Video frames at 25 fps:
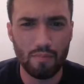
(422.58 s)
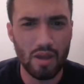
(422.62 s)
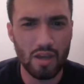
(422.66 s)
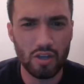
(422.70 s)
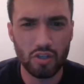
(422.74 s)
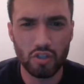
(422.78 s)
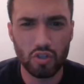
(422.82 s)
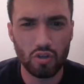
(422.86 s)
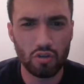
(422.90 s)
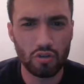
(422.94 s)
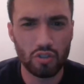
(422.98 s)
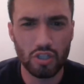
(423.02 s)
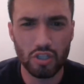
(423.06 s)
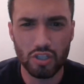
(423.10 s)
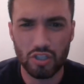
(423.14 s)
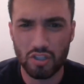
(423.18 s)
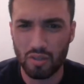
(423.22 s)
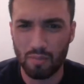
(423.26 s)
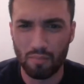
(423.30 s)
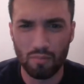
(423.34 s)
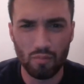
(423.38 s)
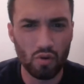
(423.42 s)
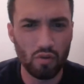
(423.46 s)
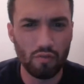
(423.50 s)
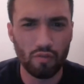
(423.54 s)
measure just to
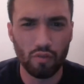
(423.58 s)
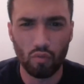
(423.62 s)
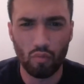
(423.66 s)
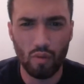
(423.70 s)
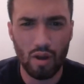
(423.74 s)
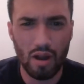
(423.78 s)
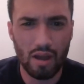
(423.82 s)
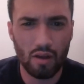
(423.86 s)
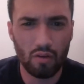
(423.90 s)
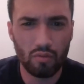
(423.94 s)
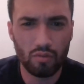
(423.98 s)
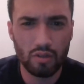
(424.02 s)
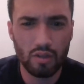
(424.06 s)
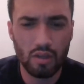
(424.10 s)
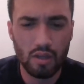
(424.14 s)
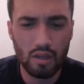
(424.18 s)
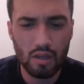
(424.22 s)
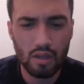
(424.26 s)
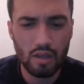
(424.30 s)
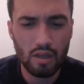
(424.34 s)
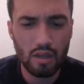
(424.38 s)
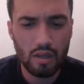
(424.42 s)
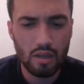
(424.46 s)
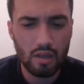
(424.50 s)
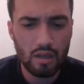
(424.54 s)
move around.
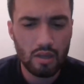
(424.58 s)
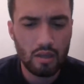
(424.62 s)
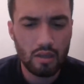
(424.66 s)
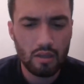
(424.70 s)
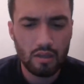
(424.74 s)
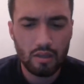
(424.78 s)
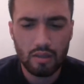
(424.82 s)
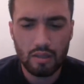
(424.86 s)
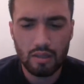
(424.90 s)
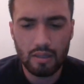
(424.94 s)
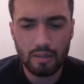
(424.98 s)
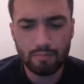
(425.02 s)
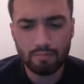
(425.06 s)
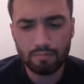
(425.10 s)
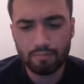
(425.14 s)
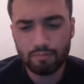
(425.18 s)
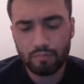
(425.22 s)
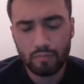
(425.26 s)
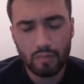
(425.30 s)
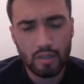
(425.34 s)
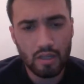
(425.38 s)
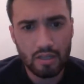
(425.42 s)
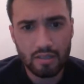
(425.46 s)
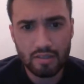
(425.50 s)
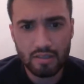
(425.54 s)

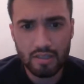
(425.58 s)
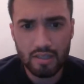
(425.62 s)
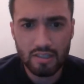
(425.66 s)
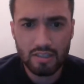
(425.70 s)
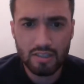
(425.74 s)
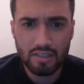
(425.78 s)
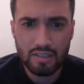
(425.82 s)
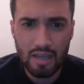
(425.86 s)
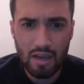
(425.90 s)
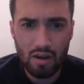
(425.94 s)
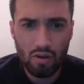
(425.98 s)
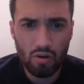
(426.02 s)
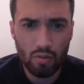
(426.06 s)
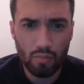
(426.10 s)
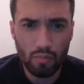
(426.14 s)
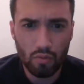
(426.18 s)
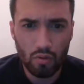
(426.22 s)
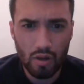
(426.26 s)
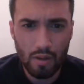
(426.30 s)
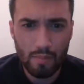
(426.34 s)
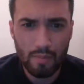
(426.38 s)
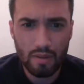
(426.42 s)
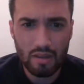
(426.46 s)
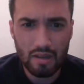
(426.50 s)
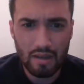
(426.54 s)
It, it's terrible.
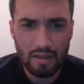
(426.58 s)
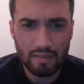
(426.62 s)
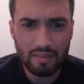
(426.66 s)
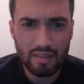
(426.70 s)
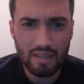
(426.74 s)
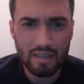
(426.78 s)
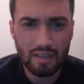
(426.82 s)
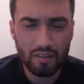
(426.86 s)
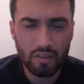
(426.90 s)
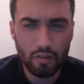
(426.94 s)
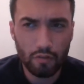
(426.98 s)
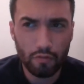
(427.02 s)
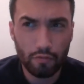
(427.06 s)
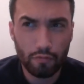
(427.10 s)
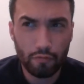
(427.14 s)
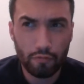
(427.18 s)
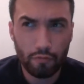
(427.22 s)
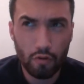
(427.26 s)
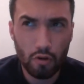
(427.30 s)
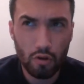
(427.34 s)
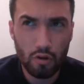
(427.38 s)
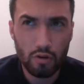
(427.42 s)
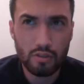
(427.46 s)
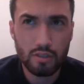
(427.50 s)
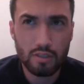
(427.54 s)
I mean, I think in the
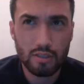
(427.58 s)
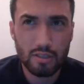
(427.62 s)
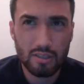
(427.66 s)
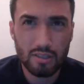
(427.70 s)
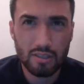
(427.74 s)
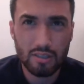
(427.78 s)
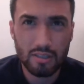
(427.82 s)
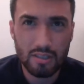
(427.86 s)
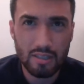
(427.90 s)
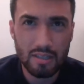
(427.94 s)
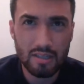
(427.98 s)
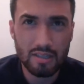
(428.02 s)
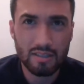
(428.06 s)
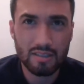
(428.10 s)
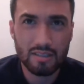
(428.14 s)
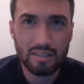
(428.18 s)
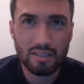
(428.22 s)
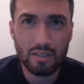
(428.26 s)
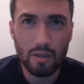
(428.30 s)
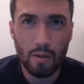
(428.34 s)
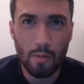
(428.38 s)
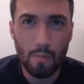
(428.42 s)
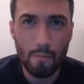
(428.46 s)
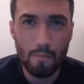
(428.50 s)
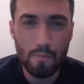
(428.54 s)
first six
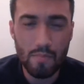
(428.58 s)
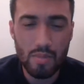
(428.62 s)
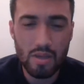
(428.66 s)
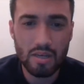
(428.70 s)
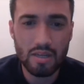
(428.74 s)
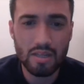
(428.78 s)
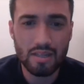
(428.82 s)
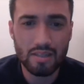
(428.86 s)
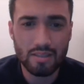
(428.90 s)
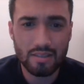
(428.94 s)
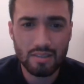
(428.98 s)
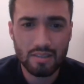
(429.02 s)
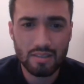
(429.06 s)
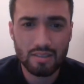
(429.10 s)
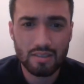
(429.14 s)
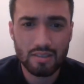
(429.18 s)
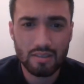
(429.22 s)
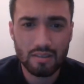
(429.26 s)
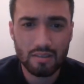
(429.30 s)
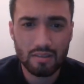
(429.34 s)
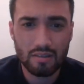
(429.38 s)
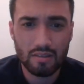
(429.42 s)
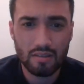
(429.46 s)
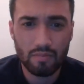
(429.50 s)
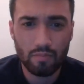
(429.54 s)
minutes
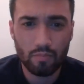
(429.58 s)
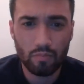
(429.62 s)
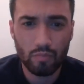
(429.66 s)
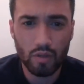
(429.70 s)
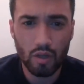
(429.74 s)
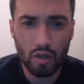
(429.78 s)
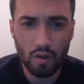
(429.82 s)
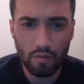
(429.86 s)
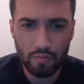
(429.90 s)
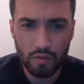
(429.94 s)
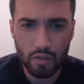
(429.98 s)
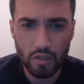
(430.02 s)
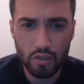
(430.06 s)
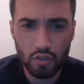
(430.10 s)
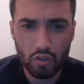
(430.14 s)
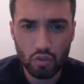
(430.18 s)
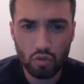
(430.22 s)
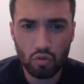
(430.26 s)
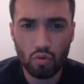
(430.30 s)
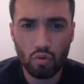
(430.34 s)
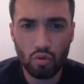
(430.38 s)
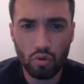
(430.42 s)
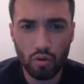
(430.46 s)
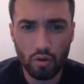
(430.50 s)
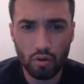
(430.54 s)
of this
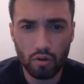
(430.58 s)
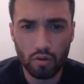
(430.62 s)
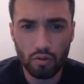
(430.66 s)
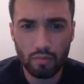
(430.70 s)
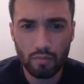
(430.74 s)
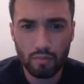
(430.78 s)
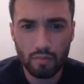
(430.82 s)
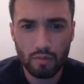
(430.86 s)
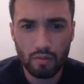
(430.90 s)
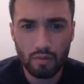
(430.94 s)
quarter,